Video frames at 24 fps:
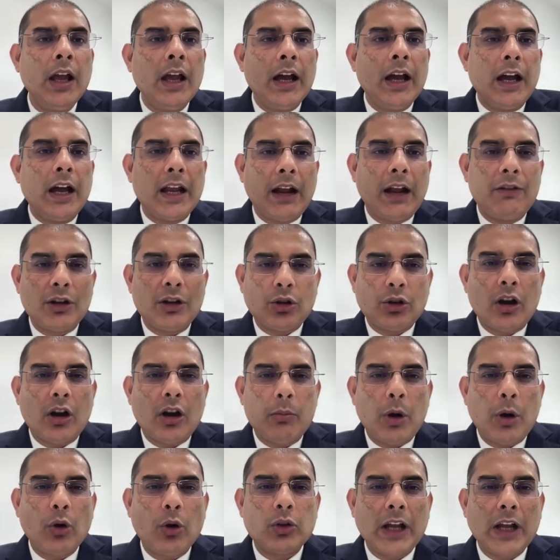and I will talk
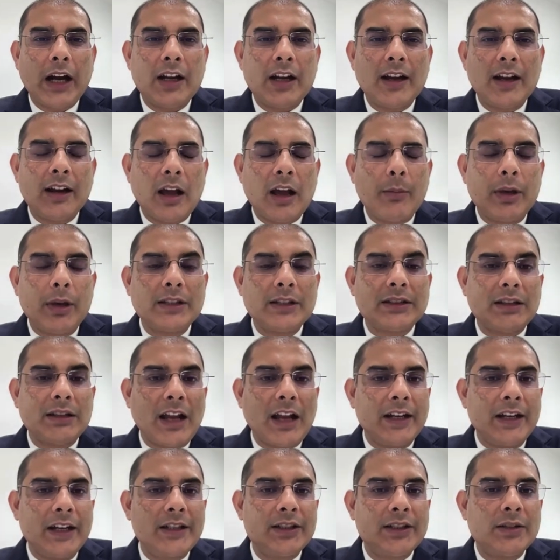about that in coming
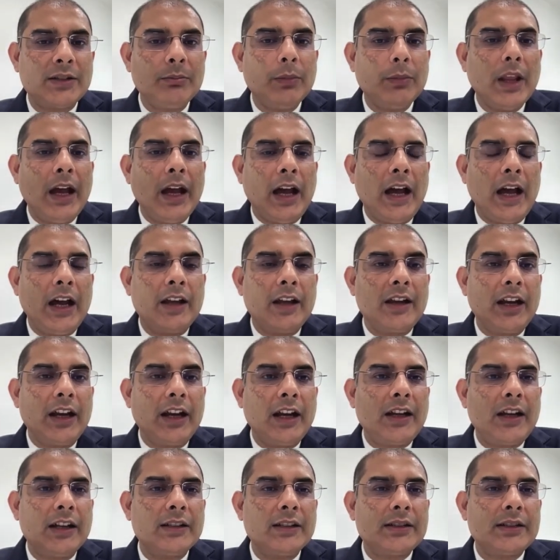slides. And
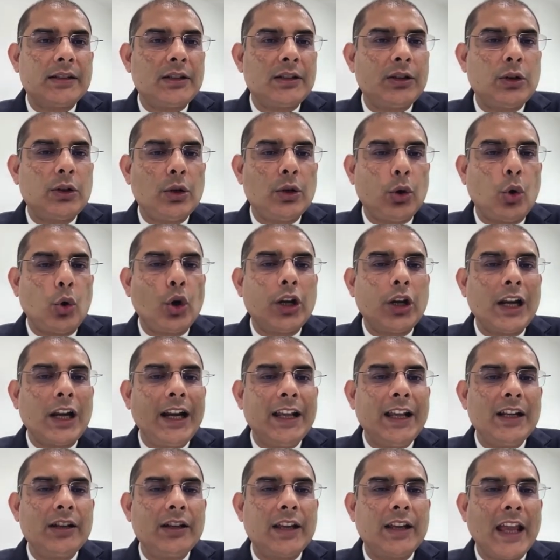it is
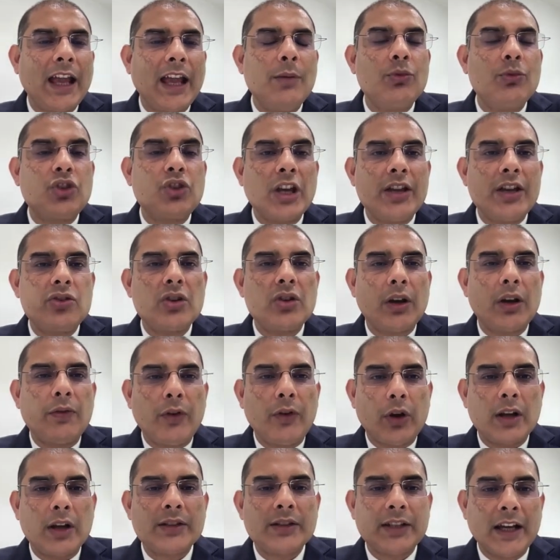totally game changer
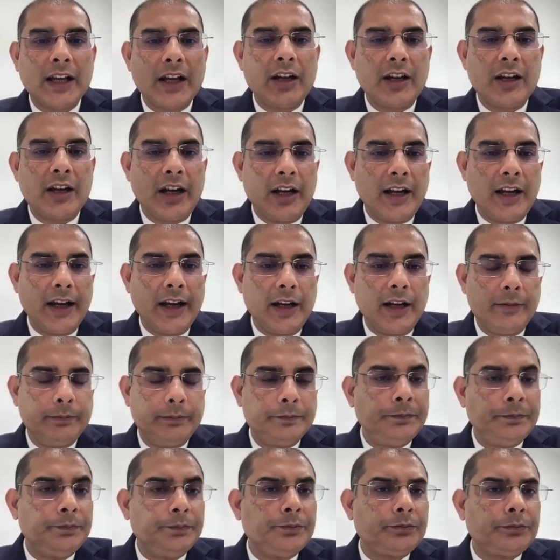for us here in India.
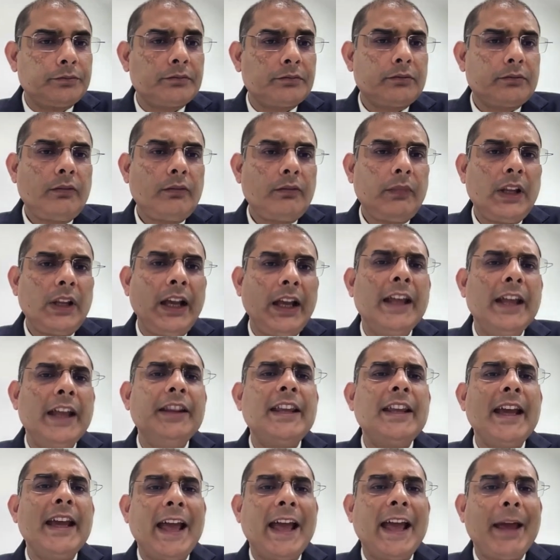In
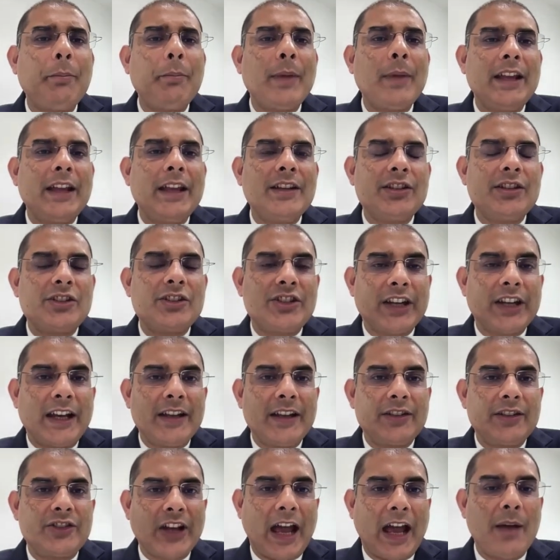the M in
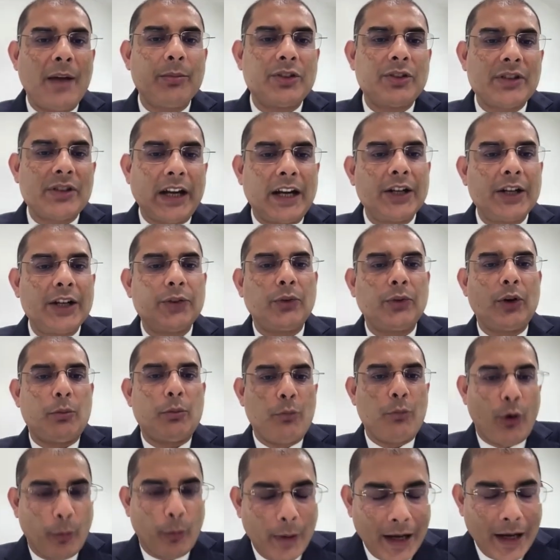JAM stands for
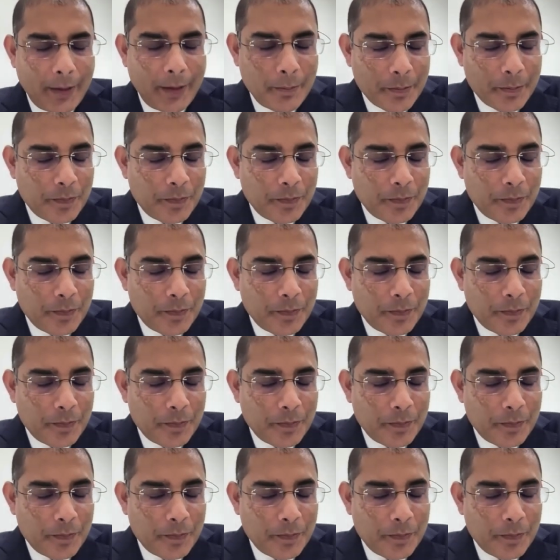mobile.